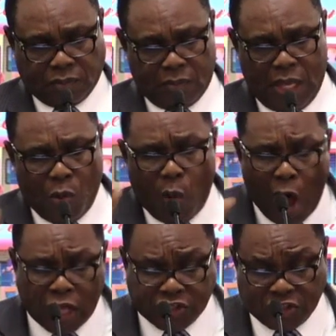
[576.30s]
He
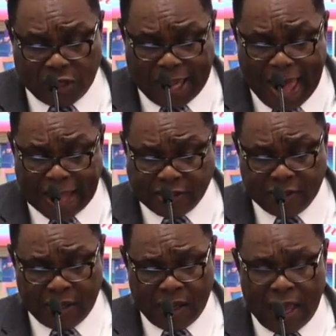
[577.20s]
wants to get
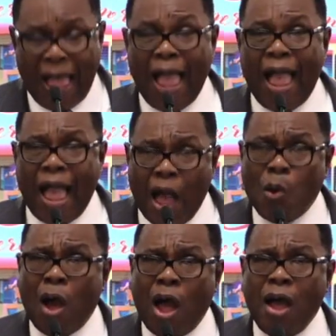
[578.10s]

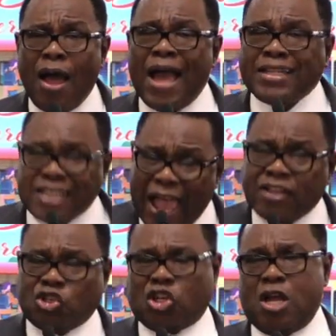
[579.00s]
our
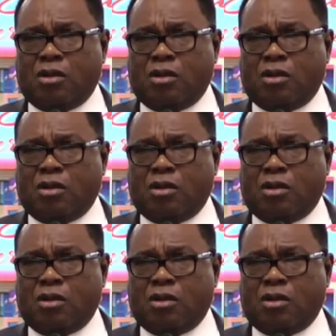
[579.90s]
attention.